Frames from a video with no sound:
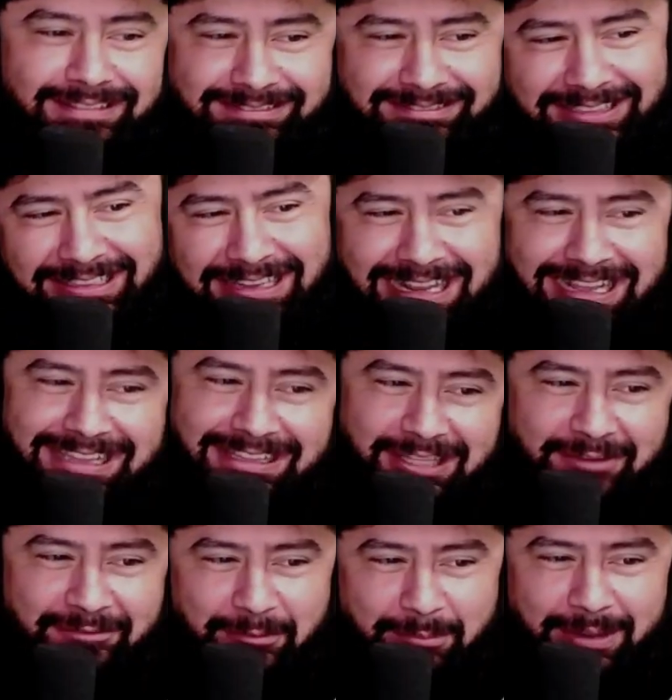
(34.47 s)
You know, I got
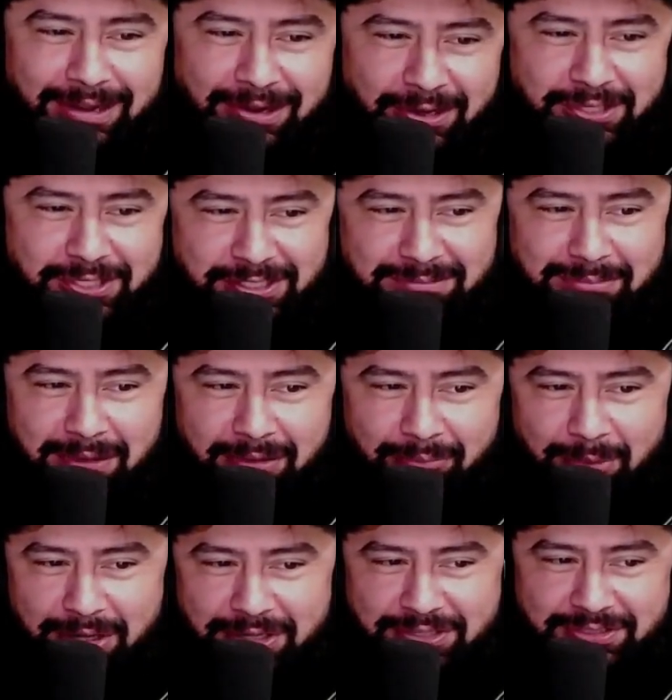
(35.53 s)
love for my archers. My
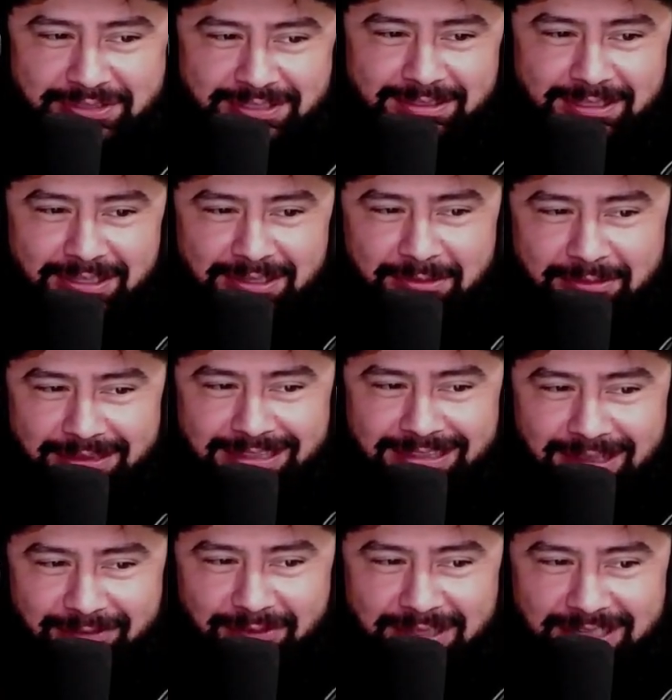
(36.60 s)
archers are, you know,
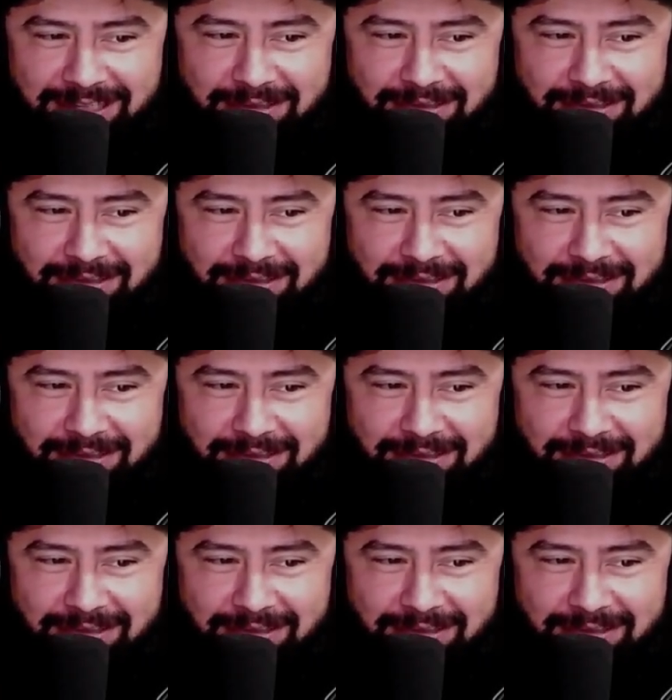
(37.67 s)
definitely need a